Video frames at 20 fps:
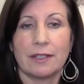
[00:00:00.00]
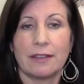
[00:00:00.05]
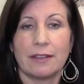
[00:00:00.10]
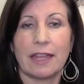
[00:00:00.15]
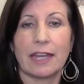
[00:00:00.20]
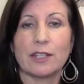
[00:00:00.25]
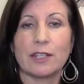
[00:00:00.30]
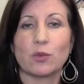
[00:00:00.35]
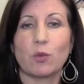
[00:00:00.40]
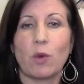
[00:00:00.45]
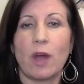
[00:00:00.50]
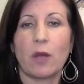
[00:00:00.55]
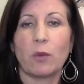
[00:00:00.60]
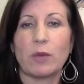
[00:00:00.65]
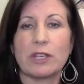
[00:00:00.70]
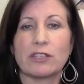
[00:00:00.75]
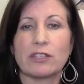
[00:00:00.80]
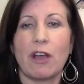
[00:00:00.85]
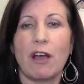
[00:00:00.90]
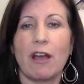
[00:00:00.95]
That is why
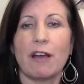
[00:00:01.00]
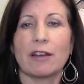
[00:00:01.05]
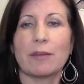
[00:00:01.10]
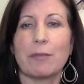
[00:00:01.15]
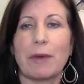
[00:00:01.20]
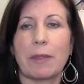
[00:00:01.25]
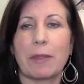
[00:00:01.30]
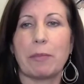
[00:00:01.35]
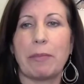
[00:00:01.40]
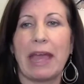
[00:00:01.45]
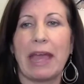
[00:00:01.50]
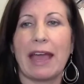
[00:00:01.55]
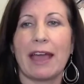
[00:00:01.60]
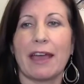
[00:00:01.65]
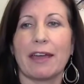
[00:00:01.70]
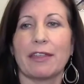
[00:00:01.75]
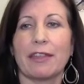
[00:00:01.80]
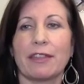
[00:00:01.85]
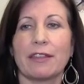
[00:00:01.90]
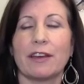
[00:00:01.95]
we talk about the
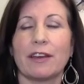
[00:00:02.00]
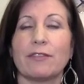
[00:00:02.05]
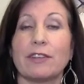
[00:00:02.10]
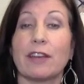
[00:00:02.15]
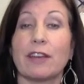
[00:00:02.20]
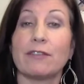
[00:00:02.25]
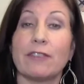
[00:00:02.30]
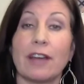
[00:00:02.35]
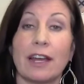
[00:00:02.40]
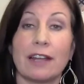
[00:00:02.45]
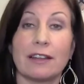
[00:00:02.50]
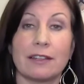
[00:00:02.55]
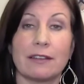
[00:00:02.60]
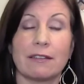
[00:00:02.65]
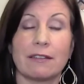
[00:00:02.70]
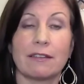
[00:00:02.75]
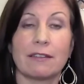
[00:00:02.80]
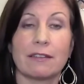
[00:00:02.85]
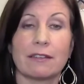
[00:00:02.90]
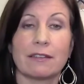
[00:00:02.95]
path of
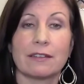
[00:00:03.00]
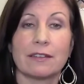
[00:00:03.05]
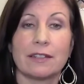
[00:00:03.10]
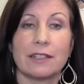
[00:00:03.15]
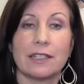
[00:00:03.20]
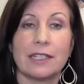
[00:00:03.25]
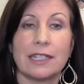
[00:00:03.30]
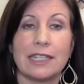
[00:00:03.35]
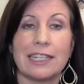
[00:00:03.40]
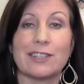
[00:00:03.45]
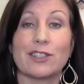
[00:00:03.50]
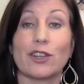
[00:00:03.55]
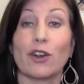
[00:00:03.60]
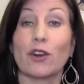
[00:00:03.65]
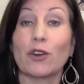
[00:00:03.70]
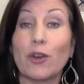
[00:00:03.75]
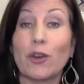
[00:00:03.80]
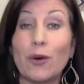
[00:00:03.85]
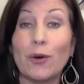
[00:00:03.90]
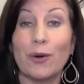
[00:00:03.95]
nonviolence. It's our
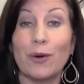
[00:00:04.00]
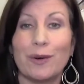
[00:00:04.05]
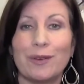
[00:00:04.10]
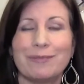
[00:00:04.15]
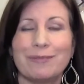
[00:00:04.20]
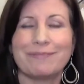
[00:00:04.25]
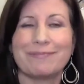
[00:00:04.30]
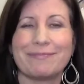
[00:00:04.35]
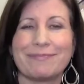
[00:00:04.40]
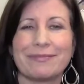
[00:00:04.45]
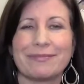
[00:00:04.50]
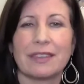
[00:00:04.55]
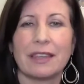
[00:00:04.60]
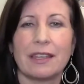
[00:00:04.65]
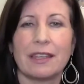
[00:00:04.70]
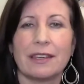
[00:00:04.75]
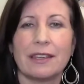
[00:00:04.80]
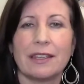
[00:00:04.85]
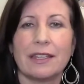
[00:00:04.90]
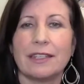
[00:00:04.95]
goal.
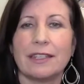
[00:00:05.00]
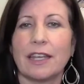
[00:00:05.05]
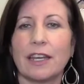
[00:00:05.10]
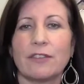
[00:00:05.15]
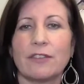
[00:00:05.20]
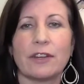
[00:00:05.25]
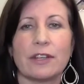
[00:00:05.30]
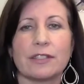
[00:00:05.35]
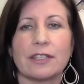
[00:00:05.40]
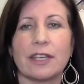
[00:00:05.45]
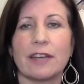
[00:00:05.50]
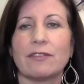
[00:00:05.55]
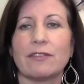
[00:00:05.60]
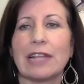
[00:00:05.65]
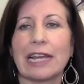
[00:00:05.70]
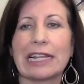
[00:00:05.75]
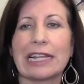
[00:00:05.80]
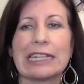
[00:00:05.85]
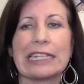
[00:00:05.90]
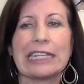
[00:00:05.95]
None of us have
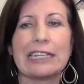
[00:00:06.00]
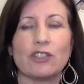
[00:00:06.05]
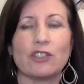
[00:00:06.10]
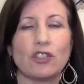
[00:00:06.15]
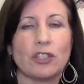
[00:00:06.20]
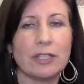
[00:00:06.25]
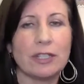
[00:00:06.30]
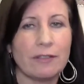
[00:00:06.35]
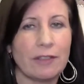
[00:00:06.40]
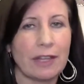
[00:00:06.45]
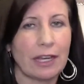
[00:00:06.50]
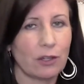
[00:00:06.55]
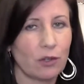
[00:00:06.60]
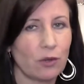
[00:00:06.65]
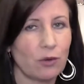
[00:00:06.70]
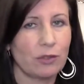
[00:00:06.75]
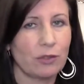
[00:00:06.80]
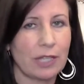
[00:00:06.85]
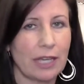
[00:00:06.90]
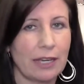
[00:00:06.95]
likely achieved that
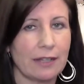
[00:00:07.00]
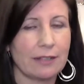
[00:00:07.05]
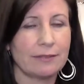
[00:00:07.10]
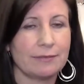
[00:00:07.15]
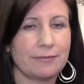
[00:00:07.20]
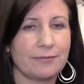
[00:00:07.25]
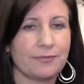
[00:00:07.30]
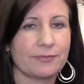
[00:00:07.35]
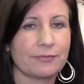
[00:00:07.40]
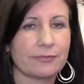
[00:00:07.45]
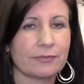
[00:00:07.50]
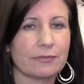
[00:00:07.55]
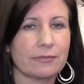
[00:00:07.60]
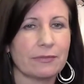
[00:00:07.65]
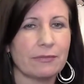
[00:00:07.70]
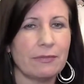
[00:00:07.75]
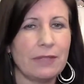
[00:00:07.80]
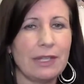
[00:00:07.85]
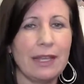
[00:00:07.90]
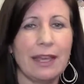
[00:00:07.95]
goal yet.
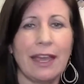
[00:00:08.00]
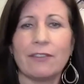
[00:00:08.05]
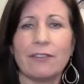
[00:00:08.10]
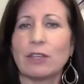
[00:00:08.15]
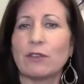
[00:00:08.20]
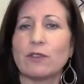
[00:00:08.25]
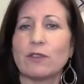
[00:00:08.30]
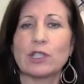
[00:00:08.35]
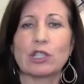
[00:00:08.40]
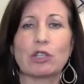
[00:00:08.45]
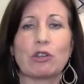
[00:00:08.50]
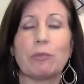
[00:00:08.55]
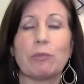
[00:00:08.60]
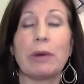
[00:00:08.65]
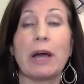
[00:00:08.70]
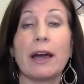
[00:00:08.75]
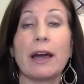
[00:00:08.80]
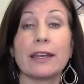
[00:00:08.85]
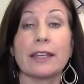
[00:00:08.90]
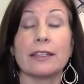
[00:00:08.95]
Having physical
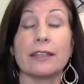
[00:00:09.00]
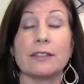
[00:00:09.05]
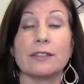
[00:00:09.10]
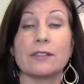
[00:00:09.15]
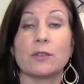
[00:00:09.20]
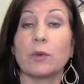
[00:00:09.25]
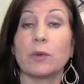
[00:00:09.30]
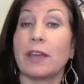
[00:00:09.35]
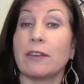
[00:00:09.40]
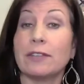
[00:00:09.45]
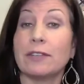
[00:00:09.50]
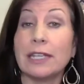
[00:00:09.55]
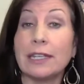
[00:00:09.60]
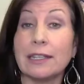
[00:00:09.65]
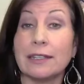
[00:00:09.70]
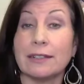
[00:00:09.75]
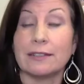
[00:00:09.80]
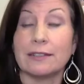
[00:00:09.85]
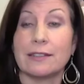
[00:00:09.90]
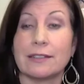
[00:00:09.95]
bodies, we have
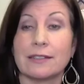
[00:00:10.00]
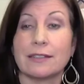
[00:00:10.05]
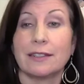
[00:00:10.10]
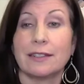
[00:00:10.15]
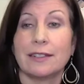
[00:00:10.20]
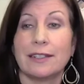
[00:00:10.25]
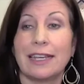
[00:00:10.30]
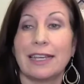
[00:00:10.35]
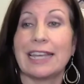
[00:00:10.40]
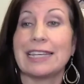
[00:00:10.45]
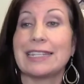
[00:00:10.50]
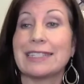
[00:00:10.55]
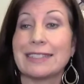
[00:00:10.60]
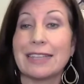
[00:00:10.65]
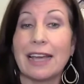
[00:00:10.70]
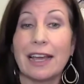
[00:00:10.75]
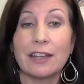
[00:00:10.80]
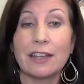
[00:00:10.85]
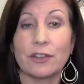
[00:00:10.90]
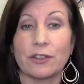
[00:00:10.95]
needs and
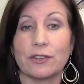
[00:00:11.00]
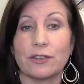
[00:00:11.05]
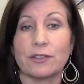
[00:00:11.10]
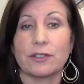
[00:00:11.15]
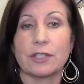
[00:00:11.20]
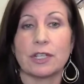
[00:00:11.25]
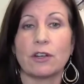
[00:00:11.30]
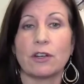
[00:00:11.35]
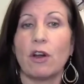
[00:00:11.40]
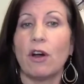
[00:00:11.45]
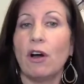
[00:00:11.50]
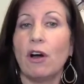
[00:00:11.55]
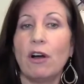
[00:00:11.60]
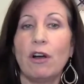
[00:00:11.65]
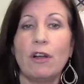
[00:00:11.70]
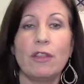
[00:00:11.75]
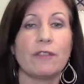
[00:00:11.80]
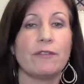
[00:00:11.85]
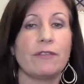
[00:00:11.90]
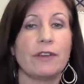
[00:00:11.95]
desires in
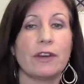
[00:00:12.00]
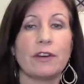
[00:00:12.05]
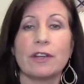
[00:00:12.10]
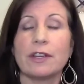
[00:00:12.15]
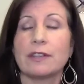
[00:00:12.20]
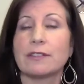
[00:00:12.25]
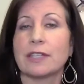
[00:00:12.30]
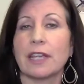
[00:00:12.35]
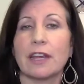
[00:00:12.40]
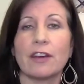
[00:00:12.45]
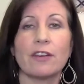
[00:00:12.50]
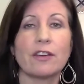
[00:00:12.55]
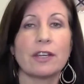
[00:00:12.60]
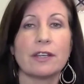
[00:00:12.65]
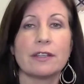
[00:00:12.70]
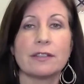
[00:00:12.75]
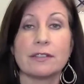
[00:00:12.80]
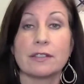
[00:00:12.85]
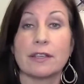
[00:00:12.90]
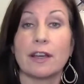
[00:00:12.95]
all the various
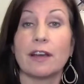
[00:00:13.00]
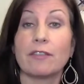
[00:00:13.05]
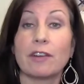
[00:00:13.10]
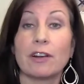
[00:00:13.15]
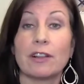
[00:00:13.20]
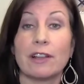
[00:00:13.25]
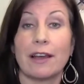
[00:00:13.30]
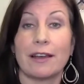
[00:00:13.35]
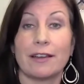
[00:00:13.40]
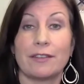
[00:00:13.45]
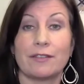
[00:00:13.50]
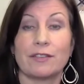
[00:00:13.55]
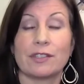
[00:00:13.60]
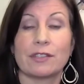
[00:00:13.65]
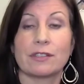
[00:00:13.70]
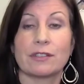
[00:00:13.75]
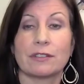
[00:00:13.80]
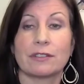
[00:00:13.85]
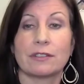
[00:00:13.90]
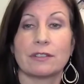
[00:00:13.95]
areas of our
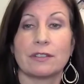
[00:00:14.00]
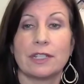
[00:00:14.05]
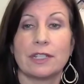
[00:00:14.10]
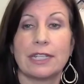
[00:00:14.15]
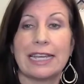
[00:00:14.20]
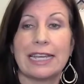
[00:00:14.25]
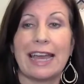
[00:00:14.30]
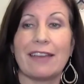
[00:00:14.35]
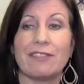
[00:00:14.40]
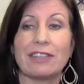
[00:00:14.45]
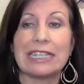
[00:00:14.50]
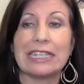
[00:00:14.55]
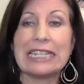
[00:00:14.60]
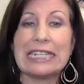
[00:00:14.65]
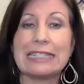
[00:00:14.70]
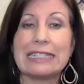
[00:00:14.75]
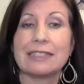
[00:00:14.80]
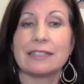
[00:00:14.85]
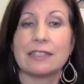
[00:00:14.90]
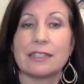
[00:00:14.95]
lives. Having
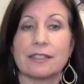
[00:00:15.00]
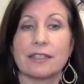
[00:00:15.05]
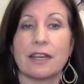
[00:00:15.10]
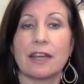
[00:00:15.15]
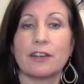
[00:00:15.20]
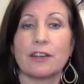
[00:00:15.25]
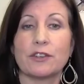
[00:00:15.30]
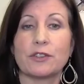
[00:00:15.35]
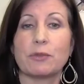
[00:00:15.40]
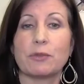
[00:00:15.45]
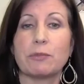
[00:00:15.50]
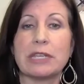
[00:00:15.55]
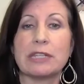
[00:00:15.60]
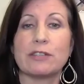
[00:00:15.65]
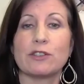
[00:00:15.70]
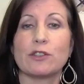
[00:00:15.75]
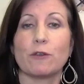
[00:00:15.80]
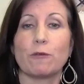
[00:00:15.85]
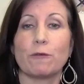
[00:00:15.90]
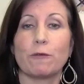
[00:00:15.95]
needs and desires
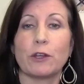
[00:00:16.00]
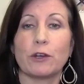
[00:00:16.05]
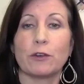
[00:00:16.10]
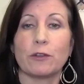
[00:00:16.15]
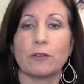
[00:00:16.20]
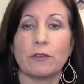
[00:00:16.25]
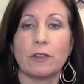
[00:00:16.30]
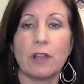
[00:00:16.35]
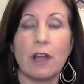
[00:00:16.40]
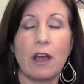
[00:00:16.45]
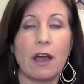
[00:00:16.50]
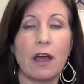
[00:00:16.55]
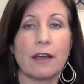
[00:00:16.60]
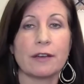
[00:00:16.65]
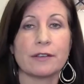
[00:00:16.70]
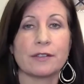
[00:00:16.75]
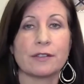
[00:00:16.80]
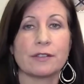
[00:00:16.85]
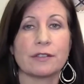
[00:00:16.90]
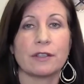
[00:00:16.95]
means the fear of
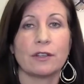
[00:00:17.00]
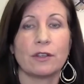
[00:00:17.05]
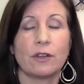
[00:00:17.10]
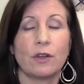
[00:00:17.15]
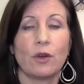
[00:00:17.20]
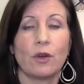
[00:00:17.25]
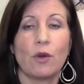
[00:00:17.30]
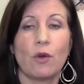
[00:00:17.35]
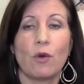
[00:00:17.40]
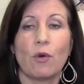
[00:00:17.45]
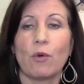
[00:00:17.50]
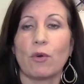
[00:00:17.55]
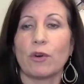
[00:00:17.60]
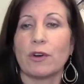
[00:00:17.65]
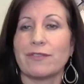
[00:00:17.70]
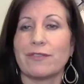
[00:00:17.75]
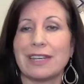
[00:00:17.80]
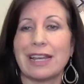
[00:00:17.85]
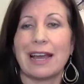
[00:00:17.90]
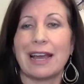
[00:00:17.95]
loss or
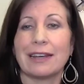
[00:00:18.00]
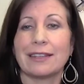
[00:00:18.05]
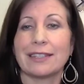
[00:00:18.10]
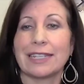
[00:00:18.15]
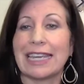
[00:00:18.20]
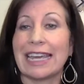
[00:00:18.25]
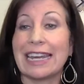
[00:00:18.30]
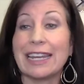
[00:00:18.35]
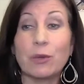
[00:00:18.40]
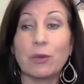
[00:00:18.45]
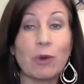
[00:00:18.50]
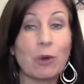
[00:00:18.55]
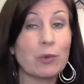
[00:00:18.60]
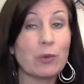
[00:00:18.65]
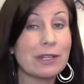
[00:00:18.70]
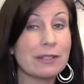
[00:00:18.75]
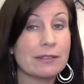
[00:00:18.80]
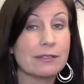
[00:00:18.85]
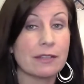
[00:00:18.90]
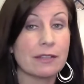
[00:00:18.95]
of not getting what
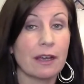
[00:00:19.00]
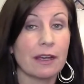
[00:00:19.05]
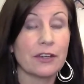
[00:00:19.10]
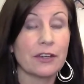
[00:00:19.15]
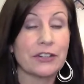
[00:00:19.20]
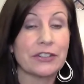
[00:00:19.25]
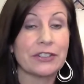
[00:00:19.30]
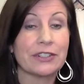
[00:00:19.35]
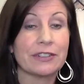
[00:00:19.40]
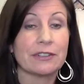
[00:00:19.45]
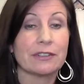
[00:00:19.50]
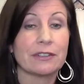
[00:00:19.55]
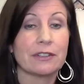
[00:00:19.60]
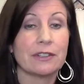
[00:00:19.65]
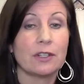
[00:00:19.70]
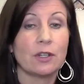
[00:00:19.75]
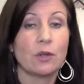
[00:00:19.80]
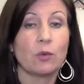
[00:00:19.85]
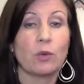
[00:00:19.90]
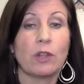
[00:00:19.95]
we desire
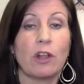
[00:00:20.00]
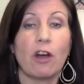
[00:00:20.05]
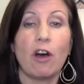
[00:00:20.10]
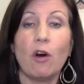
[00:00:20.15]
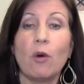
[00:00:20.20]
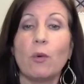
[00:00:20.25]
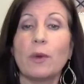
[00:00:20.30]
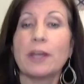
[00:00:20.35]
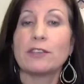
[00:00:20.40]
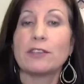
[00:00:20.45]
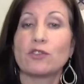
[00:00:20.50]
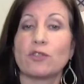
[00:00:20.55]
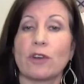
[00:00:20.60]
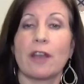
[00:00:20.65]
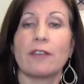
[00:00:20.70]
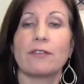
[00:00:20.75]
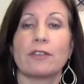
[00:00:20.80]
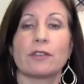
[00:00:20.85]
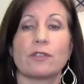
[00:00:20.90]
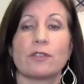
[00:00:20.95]
will always
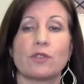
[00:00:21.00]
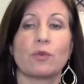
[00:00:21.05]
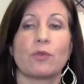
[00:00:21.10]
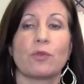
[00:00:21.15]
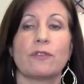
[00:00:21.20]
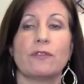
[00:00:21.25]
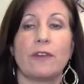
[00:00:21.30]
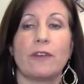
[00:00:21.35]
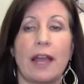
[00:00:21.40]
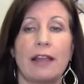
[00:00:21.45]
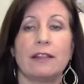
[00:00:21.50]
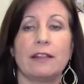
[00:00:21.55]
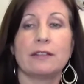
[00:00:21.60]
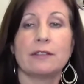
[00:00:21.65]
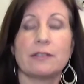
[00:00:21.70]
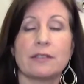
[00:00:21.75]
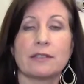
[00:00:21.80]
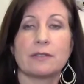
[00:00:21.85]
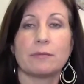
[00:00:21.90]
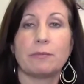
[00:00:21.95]
drive us toward
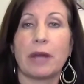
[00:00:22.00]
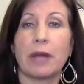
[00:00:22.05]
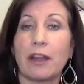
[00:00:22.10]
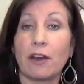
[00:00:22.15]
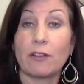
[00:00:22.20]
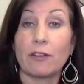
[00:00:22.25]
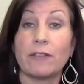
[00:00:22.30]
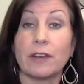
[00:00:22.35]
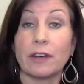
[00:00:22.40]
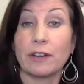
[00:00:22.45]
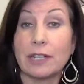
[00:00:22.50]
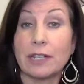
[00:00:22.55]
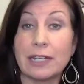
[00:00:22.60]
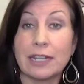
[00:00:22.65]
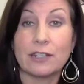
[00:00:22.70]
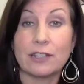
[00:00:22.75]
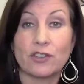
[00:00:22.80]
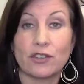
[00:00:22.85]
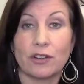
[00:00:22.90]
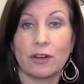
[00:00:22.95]
violence by our very
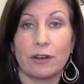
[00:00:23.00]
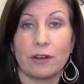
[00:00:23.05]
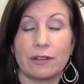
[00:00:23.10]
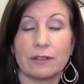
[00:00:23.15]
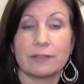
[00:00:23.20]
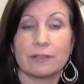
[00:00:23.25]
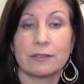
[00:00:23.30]
nature.